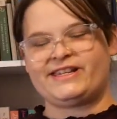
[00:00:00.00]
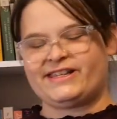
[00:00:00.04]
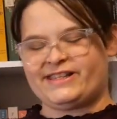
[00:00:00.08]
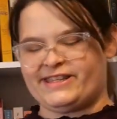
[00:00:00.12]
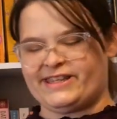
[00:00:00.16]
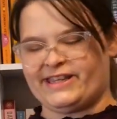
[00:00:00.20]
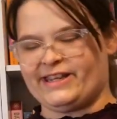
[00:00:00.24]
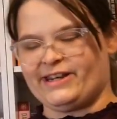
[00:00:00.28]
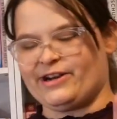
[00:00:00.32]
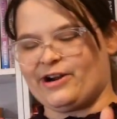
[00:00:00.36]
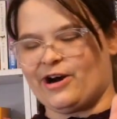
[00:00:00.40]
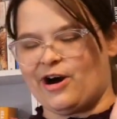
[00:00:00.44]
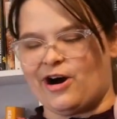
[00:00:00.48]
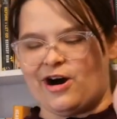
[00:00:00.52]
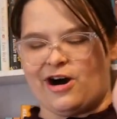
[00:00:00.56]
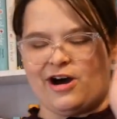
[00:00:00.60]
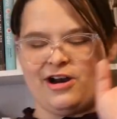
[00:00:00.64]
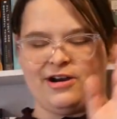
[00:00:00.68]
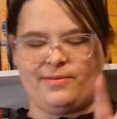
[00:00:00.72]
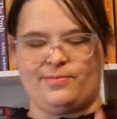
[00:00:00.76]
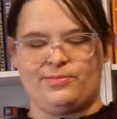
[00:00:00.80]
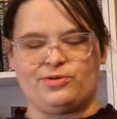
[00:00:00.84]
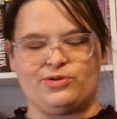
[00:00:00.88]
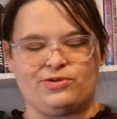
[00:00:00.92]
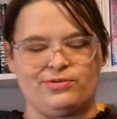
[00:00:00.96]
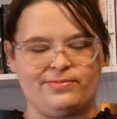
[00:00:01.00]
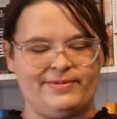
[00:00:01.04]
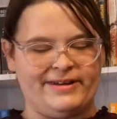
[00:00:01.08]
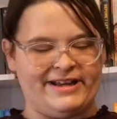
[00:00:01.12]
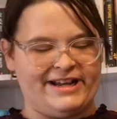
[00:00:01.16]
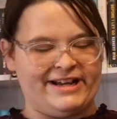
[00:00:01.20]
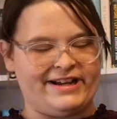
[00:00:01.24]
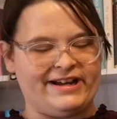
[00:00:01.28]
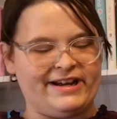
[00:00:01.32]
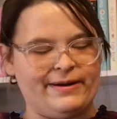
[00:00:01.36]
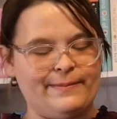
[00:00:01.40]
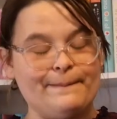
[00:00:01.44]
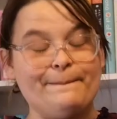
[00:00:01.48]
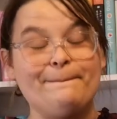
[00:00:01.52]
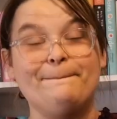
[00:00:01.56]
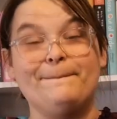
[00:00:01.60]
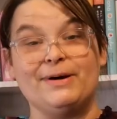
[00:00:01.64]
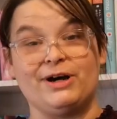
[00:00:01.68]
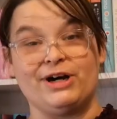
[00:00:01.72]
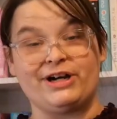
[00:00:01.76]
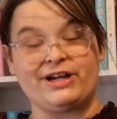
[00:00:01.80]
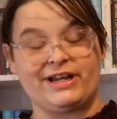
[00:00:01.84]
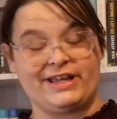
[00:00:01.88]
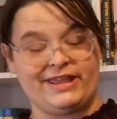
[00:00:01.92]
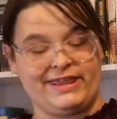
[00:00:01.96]
is an Audible
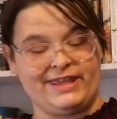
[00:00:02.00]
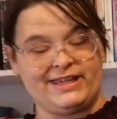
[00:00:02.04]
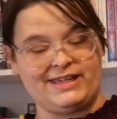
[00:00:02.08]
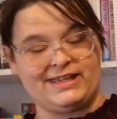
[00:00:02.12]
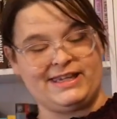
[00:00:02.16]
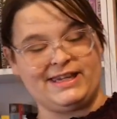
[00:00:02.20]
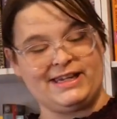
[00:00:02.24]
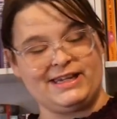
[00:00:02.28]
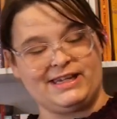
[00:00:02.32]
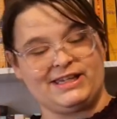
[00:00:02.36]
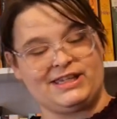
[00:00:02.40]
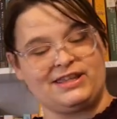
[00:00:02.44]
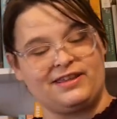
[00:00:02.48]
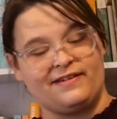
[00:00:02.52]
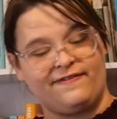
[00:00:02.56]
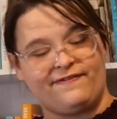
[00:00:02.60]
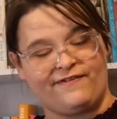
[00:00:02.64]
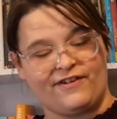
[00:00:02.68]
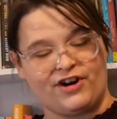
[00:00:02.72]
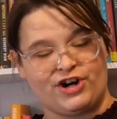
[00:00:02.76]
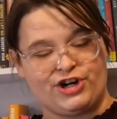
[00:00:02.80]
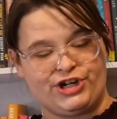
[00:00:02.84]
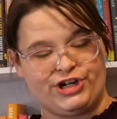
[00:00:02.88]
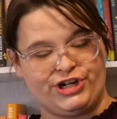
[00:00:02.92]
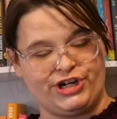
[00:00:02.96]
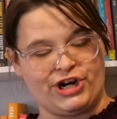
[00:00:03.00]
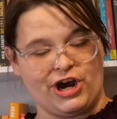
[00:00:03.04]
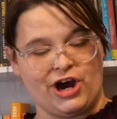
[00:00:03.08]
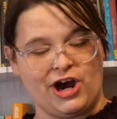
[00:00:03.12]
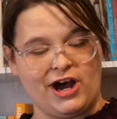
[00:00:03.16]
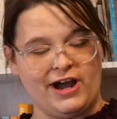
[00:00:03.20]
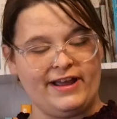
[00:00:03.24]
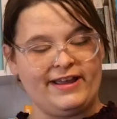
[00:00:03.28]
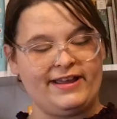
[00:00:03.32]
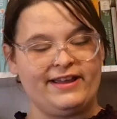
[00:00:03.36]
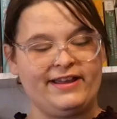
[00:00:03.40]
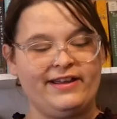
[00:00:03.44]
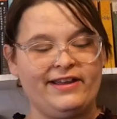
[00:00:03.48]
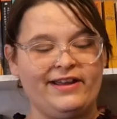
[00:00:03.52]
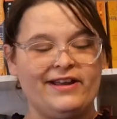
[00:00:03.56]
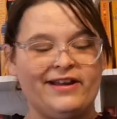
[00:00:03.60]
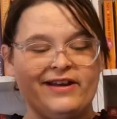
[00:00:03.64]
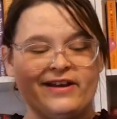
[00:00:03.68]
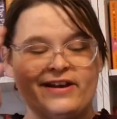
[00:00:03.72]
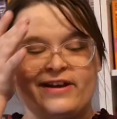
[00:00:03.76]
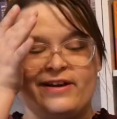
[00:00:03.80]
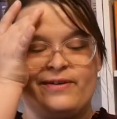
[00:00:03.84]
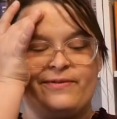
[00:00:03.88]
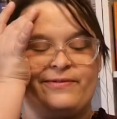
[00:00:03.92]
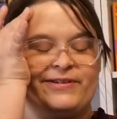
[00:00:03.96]
book. This is The First Shot,
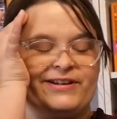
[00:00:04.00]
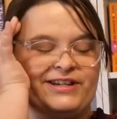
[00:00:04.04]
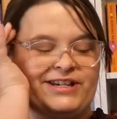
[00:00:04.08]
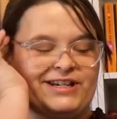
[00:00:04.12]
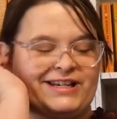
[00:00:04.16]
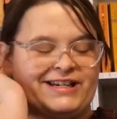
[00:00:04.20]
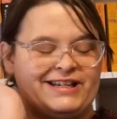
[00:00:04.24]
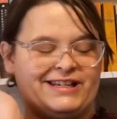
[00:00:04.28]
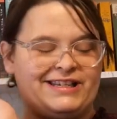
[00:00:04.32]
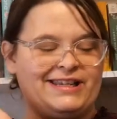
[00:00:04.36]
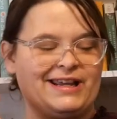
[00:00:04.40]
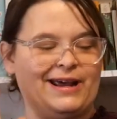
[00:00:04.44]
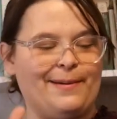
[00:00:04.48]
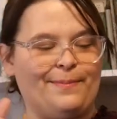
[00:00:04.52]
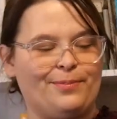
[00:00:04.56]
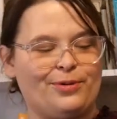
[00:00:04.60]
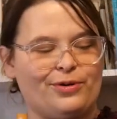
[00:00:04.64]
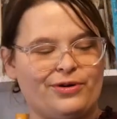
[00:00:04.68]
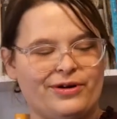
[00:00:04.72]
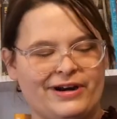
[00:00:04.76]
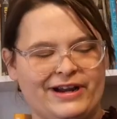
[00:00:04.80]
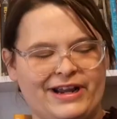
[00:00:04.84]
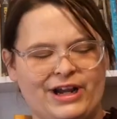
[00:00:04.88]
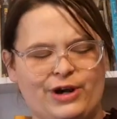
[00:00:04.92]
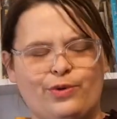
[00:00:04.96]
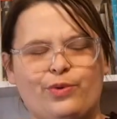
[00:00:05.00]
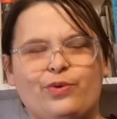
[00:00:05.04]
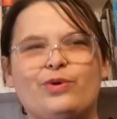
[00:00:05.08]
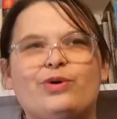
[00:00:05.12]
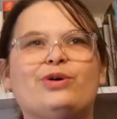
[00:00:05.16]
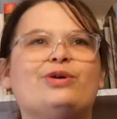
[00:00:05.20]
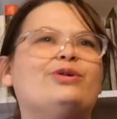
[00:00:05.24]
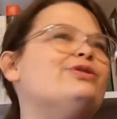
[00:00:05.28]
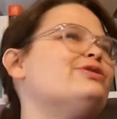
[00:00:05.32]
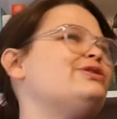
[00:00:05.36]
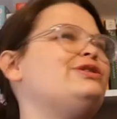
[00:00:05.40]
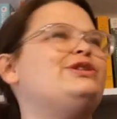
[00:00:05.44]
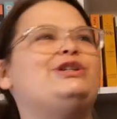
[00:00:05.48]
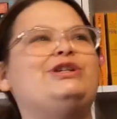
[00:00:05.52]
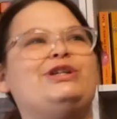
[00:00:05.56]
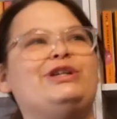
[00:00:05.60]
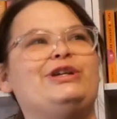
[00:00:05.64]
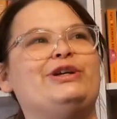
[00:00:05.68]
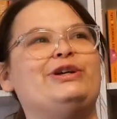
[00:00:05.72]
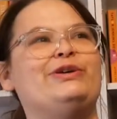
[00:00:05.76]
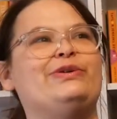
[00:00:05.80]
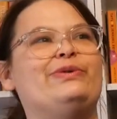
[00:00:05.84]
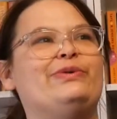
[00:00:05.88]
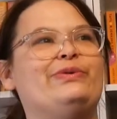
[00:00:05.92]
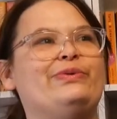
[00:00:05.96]
which is a prequel
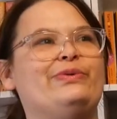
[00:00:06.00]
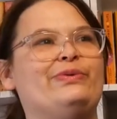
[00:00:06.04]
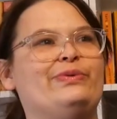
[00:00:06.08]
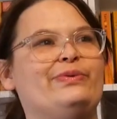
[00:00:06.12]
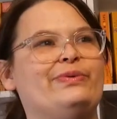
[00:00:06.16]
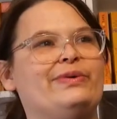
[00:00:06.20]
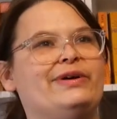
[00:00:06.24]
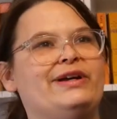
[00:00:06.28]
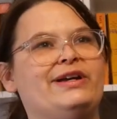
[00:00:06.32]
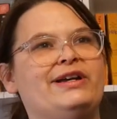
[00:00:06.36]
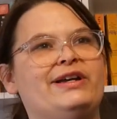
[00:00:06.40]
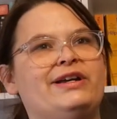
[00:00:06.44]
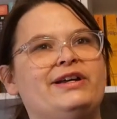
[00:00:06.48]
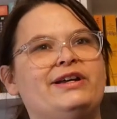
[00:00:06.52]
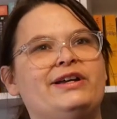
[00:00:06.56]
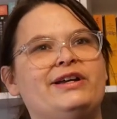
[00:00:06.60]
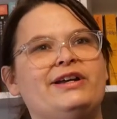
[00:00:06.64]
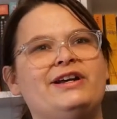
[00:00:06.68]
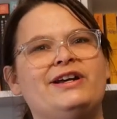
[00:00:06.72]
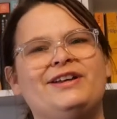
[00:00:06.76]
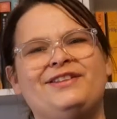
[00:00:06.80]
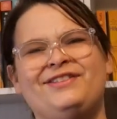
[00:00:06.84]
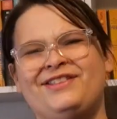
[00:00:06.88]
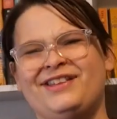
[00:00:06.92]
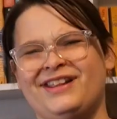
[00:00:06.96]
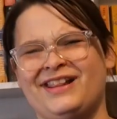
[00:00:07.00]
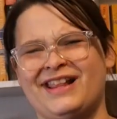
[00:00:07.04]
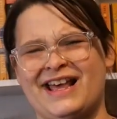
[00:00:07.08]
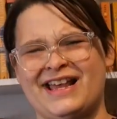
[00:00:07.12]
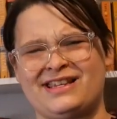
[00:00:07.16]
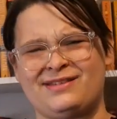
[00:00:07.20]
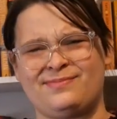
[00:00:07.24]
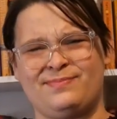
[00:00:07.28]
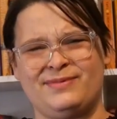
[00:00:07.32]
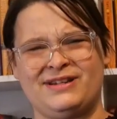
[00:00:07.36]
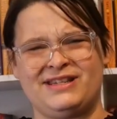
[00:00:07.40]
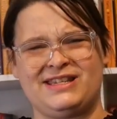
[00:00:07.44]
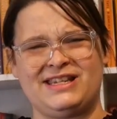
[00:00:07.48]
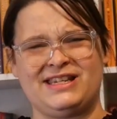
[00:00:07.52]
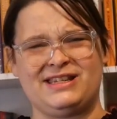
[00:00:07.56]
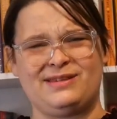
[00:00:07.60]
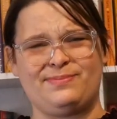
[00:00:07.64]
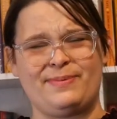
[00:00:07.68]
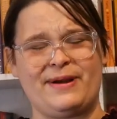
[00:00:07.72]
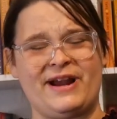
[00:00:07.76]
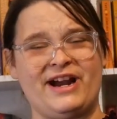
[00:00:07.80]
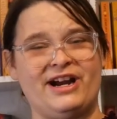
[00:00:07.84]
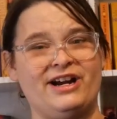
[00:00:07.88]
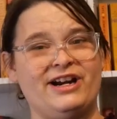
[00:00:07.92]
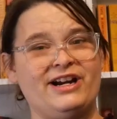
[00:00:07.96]
to The Last
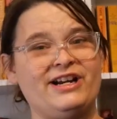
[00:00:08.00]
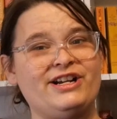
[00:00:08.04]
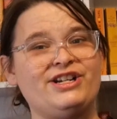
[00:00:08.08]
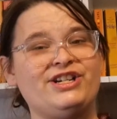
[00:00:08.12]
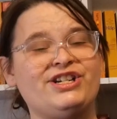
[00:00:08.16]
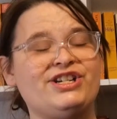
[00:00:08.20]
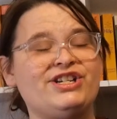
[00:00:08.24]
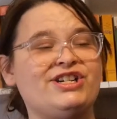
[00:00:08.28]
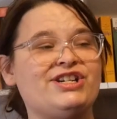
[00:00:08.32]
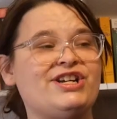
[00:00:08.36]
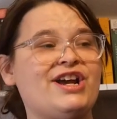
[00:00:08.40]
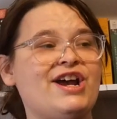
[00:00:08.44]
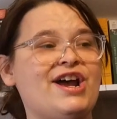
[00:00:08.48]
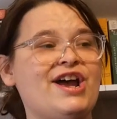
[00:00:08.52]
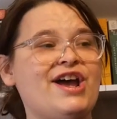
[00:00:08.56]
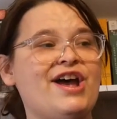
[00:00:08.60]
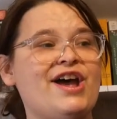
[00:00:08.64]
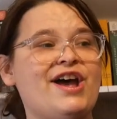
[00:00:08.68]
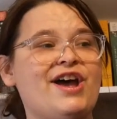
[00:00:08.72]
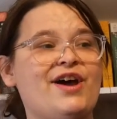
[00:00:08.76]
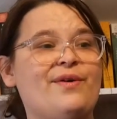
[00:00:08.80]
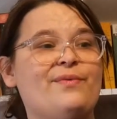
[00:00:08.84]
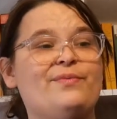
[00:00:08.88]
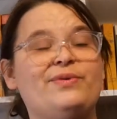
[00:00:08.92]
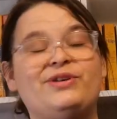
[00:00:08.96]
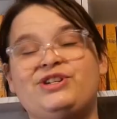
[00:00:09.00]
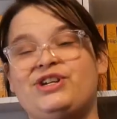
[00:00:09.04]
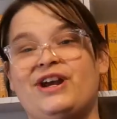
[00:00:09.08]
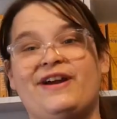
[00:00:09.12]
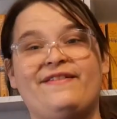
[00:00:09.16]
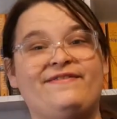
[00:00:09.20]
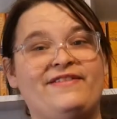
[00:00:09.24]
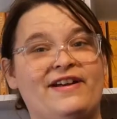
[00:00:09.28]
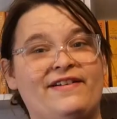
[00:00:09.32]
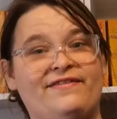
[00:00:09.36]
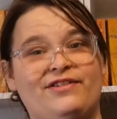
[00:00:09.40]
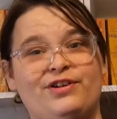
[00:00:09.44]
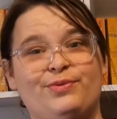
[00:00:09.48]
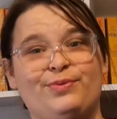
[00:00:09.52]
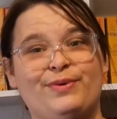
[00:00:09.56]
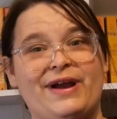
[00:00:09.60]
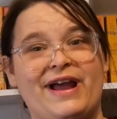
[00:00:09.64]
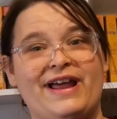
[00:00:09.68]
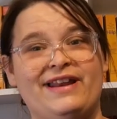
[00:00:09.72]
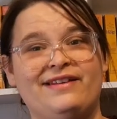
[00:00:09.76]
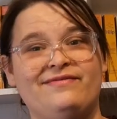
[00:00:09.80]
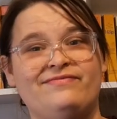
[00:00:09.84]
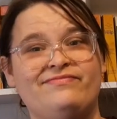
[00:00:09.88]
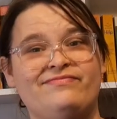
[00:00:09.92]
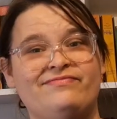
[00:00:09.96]
Mrs. Parrish, which I've never
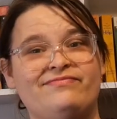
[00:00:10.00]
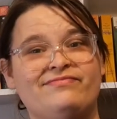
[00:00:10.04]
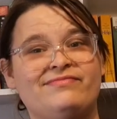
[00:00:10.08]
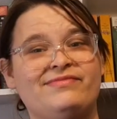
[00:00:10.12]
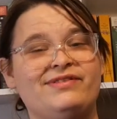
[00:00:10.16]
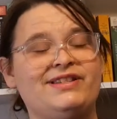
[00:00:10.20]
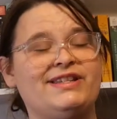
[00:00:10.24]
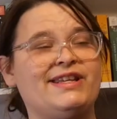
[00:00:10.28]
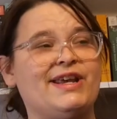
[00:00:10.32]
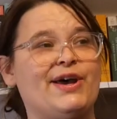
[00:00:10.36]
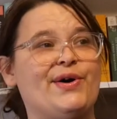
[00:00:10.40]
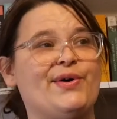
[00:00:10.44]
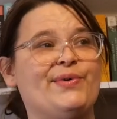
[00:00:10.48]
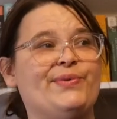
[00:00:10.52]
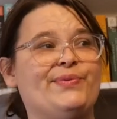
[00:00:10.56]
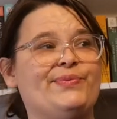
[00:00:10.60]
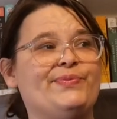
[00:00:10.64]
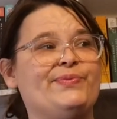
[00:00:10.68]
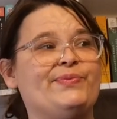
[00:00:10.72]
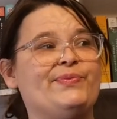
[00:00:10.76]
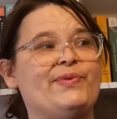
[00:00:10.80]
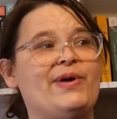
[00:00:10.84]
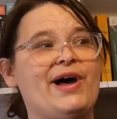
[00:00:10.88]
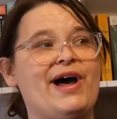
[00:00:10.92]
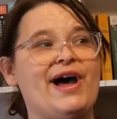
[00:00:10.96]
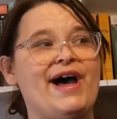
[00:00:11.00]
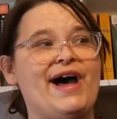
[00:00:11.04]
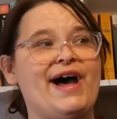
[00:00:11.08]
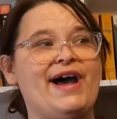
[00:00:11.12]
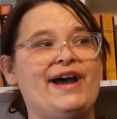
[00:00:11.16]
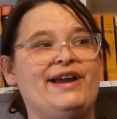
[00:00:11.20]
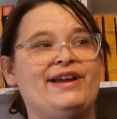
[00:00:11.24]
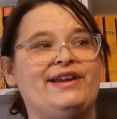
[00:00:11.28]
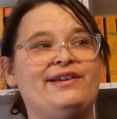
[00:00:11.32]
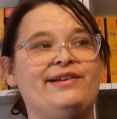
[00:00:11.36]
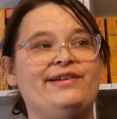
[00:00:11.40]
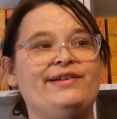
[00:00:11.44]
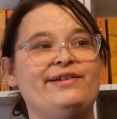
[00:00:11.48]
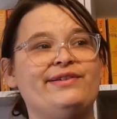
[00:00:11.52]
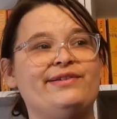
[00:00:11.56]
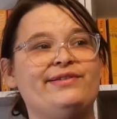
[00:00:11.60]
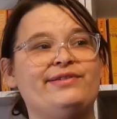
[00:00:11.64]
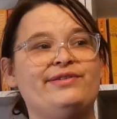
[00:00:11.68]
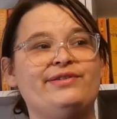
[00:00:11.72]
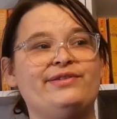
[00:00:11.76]
read. So I